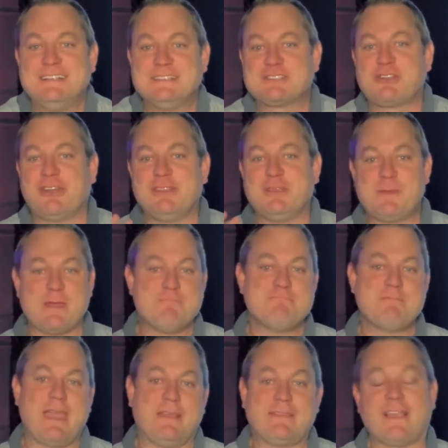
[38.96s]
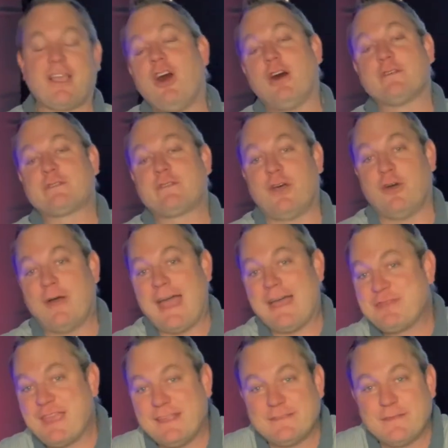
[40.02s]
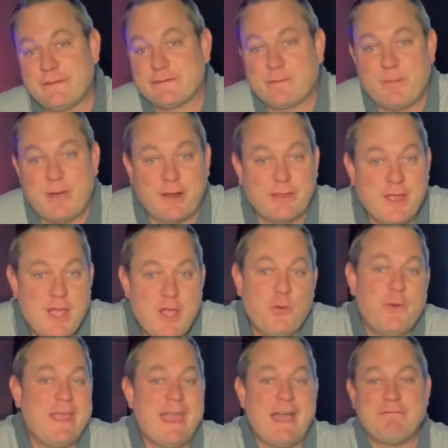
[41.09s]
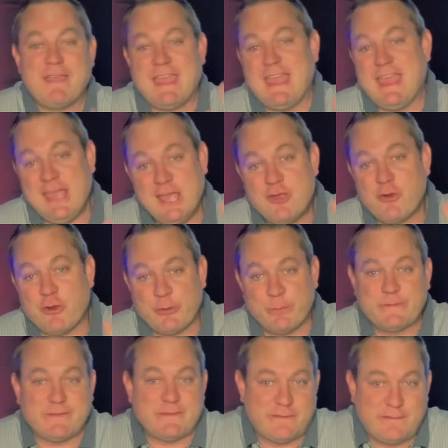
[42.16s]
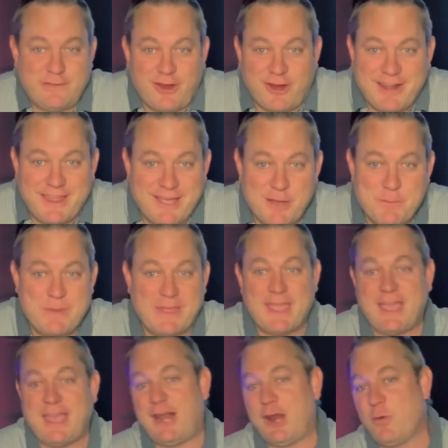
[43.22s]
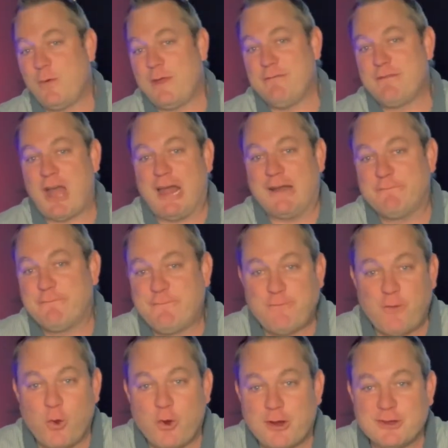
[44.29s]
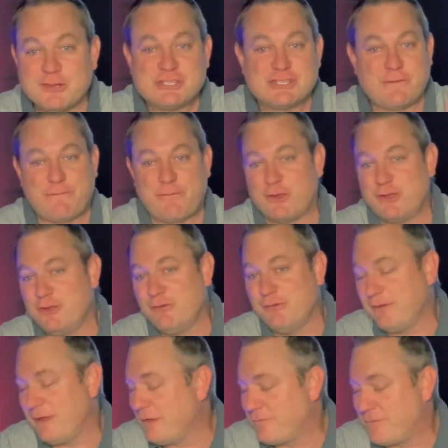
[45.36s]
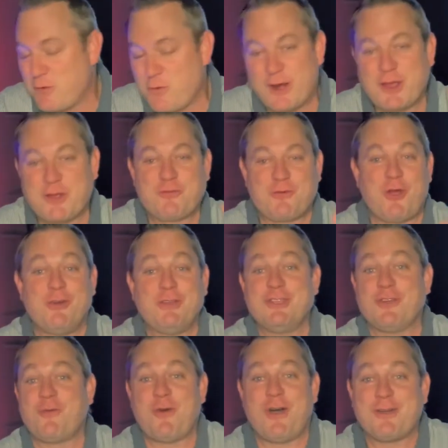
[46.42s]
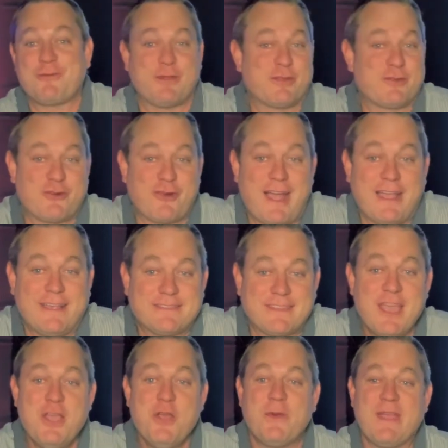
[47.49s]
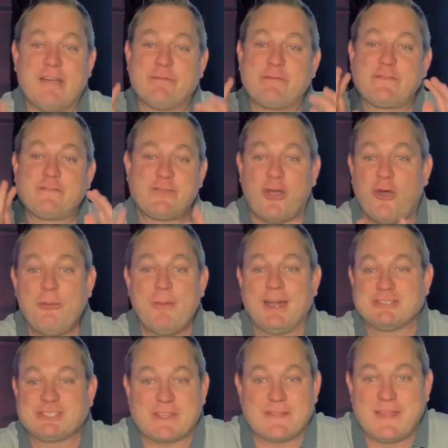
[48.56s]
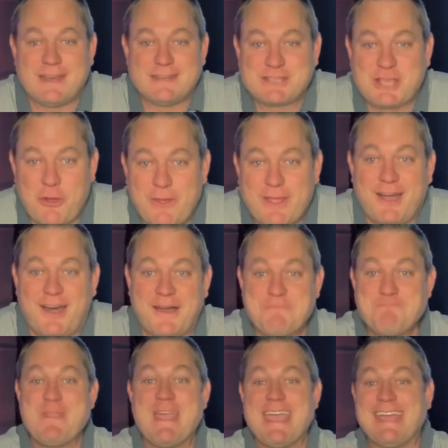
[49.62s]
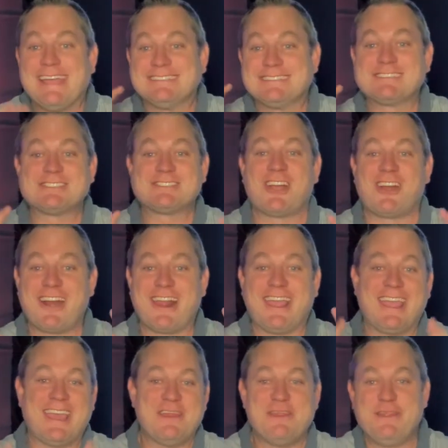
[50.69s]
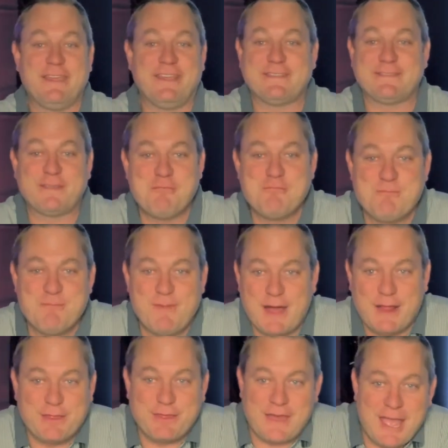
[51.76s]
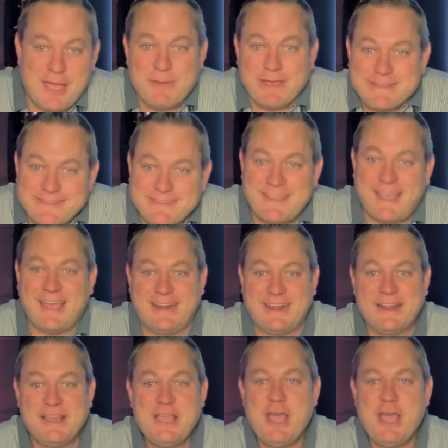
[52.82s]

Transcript: It's going to be amazing. Also, at the end of this month, we have e-groups starting up again. We've got Forged for you if you want to grow in your walk with Christ. We have so much that is going on and starting this month. I am excited